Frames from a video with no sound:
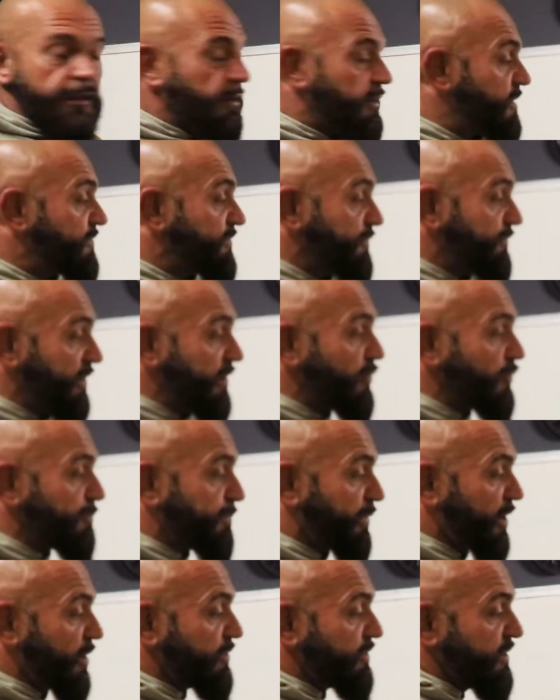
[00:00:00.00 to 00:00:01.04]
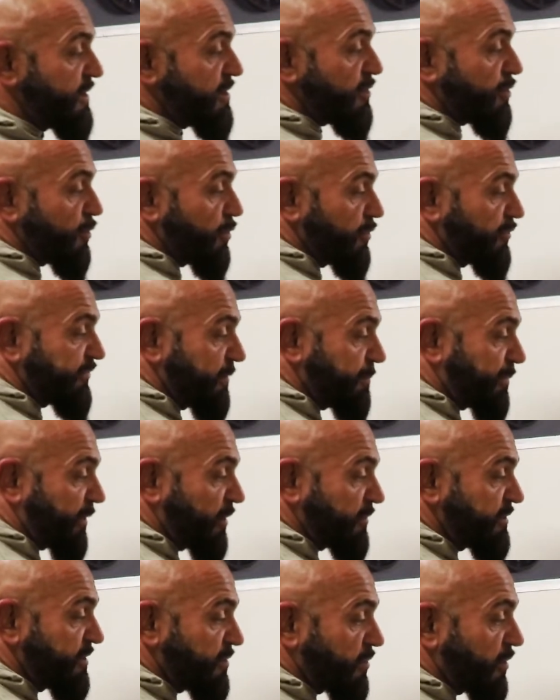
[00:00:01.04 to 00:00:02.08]
It's a very good protein because the
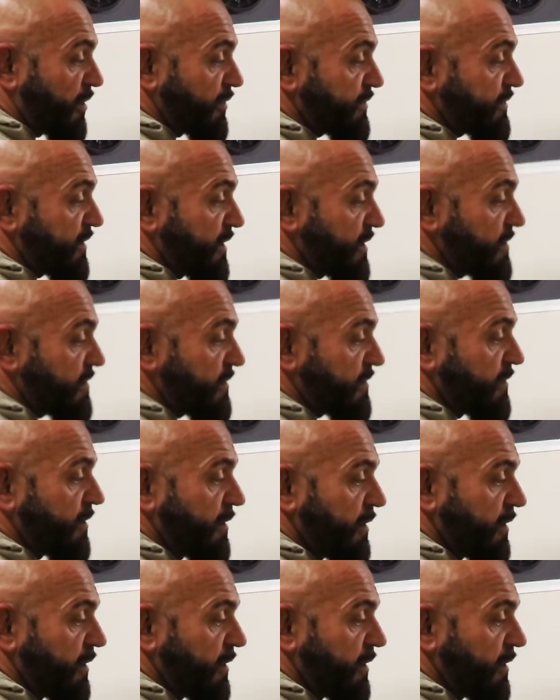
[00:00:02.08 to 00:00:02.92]
protein content